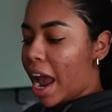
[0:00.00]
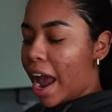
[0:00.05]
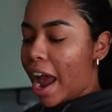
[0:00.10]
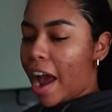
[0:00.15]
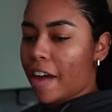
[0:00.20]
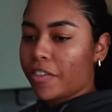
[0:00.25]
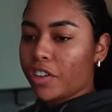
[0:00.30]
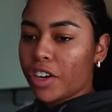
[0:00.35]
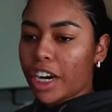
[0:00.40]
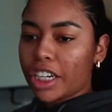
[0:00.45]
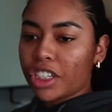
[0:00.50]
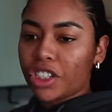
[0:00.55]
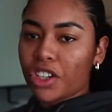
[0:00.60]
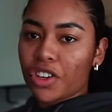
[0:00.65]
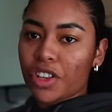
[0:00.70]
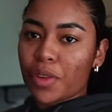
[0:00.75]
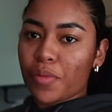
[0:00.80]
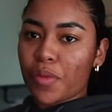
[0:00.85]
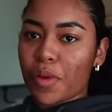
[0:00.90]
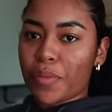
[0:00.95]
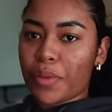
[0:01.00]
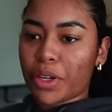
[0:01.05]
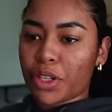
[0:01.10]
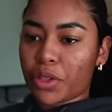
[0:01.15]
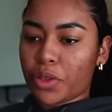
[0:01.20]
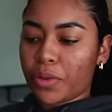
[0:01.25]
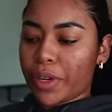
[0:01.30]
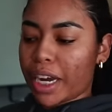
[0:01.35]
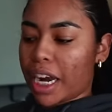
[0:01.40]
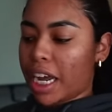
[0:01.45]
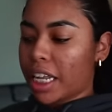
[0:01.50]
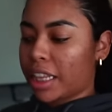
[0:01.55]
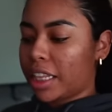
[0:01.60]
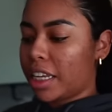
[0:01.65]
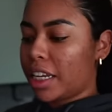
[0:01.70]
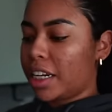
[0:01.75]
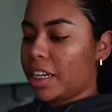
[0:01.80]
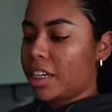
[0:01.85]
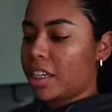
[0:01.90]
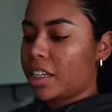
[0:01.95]
After I show them what books we got,
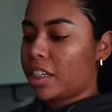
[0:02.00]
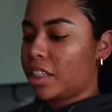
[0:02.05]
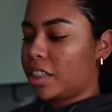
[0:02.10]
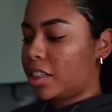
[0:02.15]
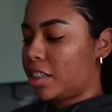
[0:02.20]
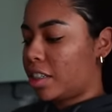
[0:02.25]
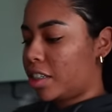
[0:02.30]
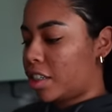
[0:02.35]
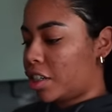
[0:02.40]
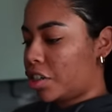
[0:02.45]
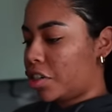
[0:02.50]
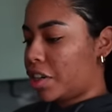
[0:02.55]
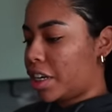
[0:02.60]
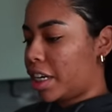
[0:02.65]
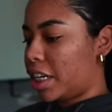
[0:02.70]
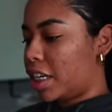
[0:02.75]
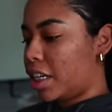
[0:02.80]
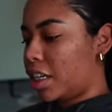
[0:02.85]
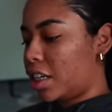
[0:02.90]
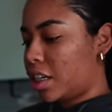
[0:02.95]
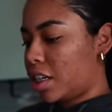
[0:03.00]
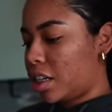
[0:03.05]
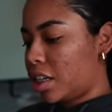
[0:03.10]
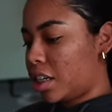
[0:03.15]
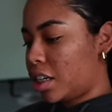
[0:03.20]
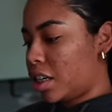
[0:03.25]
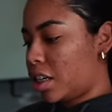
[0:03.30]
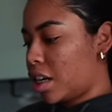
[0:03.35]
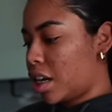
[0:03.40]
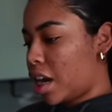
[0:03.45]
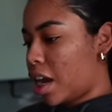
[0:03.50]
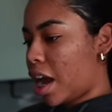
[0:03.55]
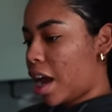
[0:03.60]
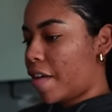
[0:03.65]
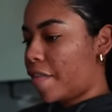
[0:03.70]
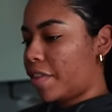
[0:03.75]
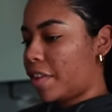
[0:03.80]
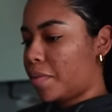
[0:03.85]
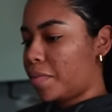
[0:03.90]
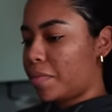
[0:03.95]
then you can
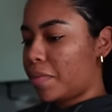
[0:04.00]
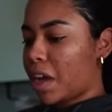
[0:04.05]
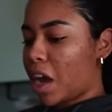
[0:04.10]
have them.